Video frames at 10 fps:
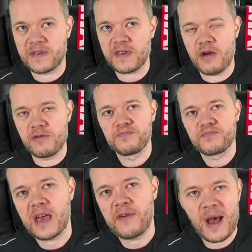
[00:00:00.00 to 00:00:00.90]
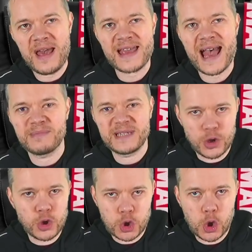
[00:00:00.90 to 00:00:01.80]
So if West Ham
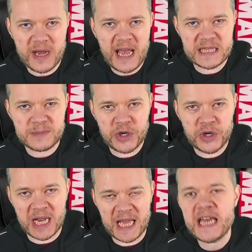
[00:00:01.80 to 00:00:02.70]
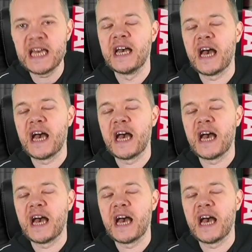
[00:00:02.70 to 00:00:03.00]
do draw against Burnley